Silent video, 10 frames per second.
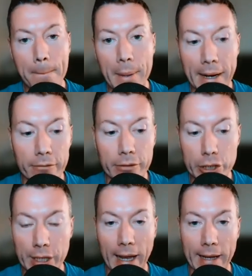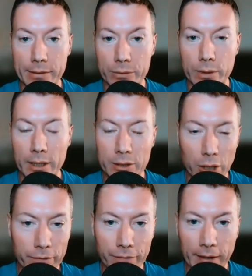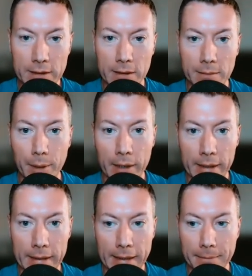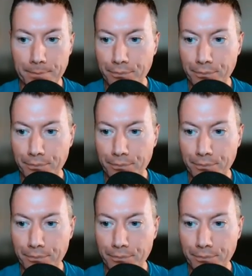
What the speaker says: bearish candle, and I don't fancy buying that.